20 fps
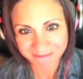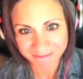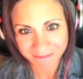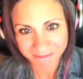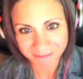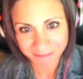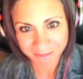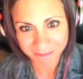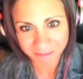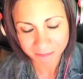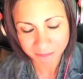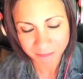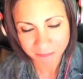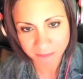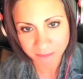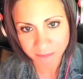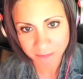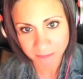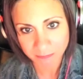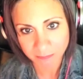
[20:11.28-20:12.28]

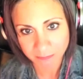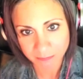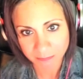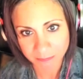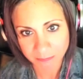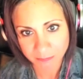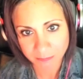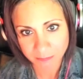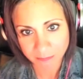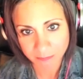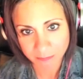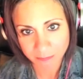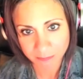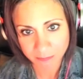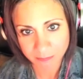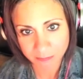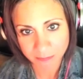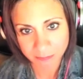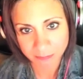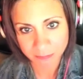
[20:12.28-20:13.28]

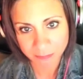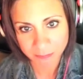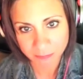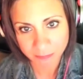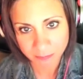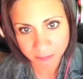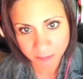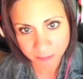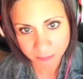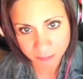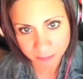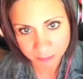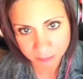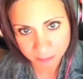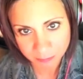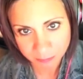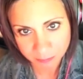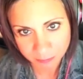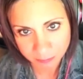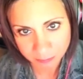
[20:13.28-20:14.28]

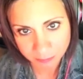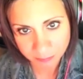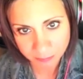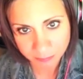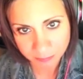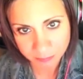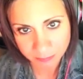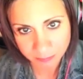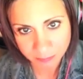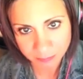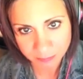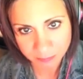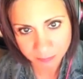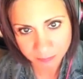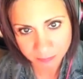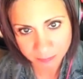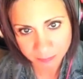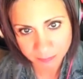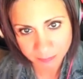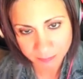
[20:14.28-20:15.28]

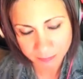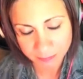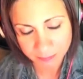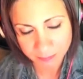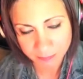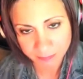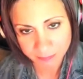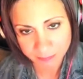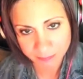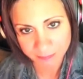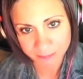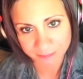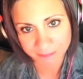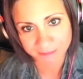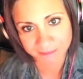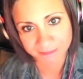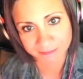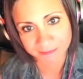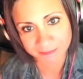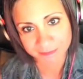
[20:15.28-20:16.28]

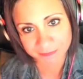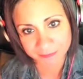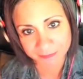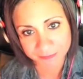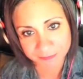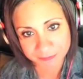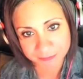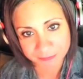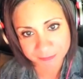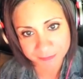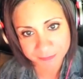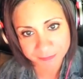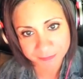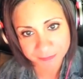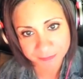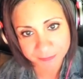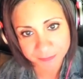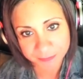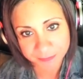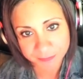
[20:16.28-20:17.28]

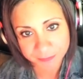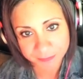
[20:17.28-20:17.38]
This person isn't speaking.